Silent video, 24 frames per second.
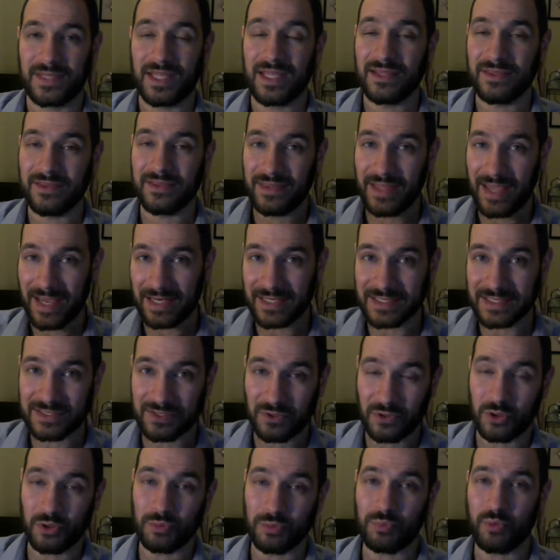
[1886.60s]
And that is
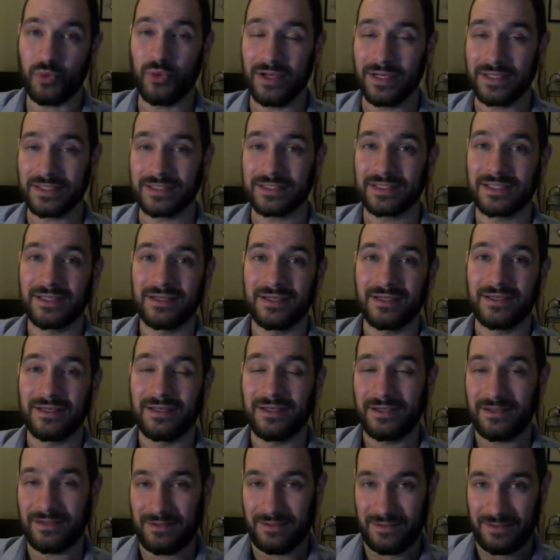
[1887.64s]
the whole point
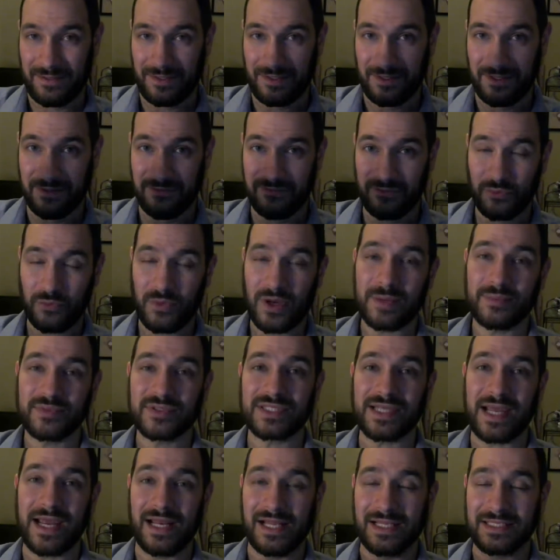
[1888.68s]
of the
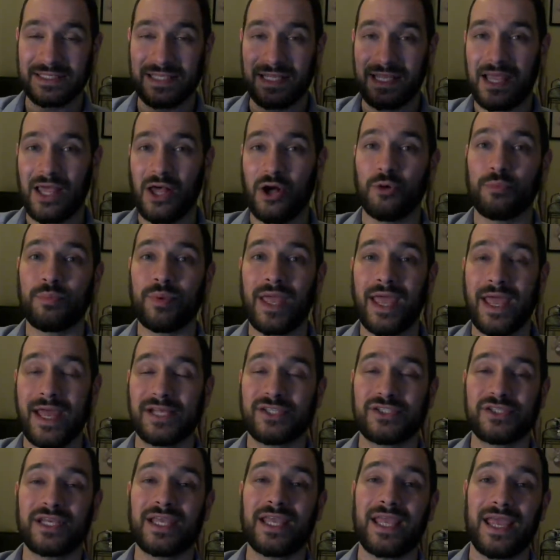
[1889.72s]
website. It's to help
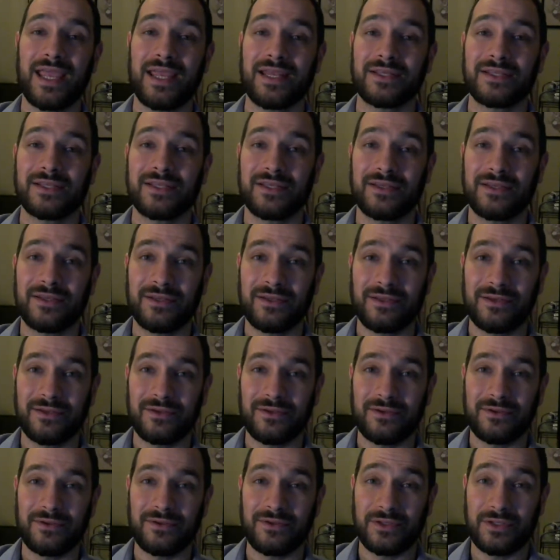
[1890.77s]
educate
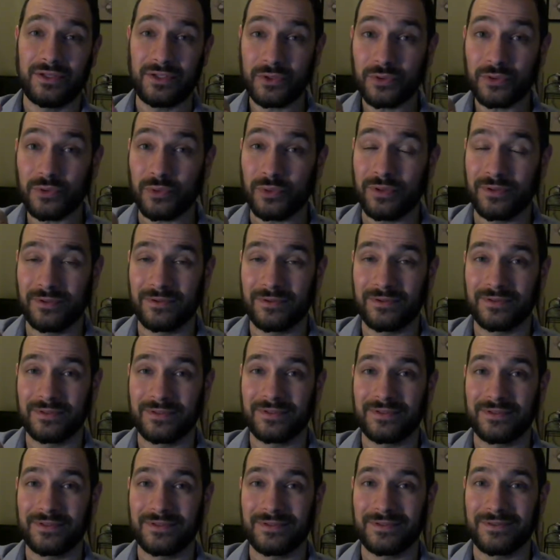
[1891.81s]
you
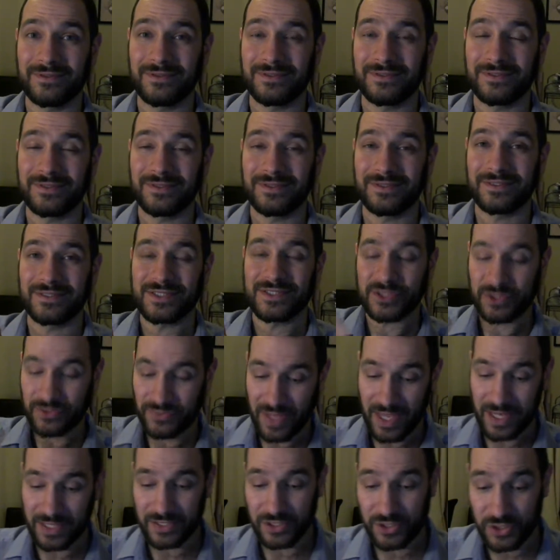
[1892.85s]
so
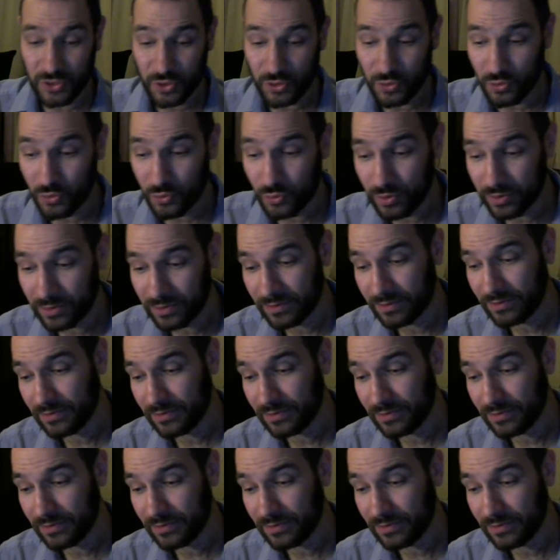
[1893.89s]
that you